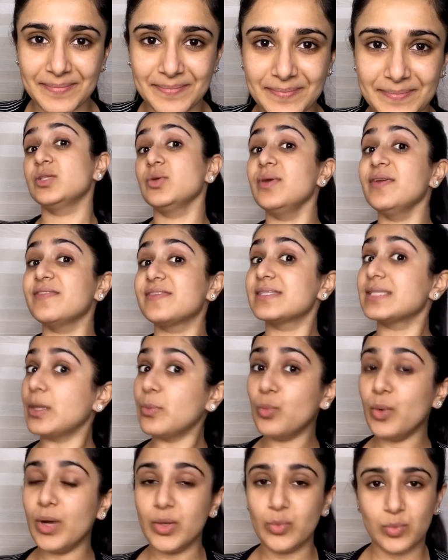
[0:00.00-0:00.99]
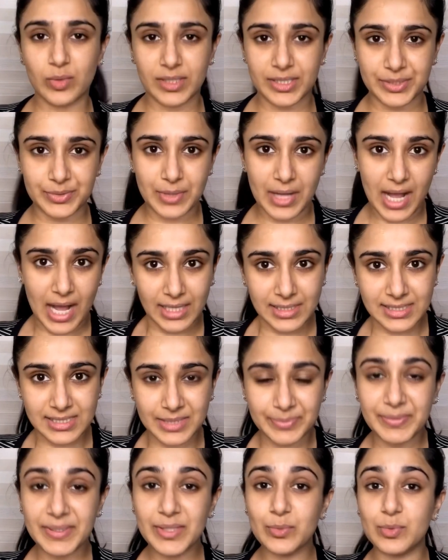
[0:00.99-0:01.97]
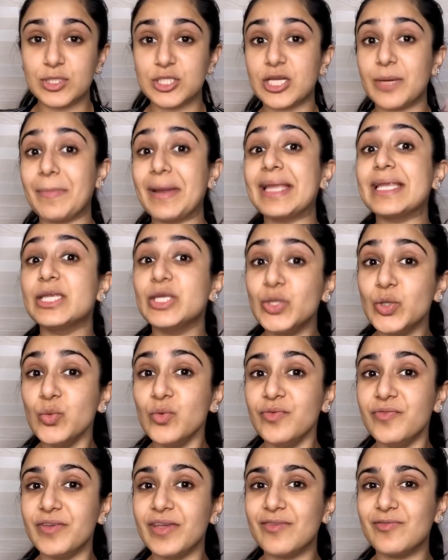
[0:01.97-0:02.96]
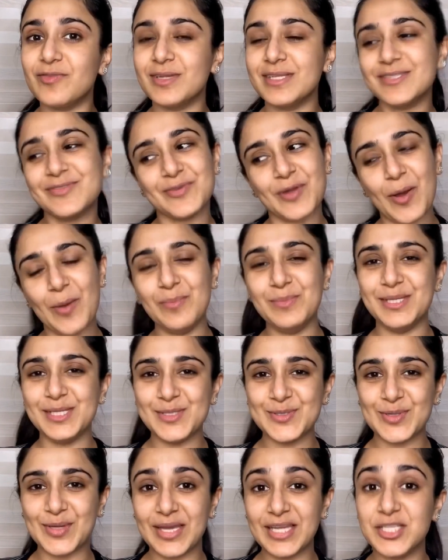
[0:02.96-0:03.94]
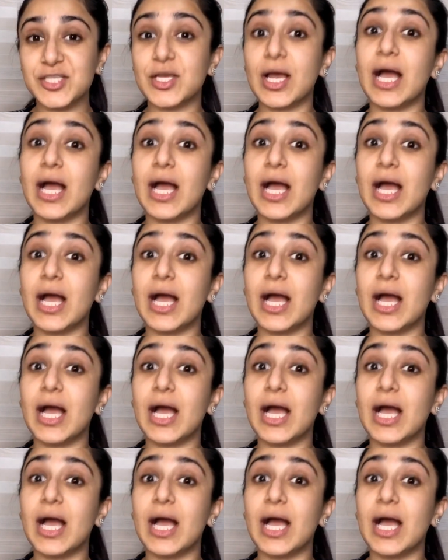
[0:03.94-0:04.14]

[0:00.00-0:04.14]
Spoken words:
So if someone were to ask me which are my 2 favorites from this range,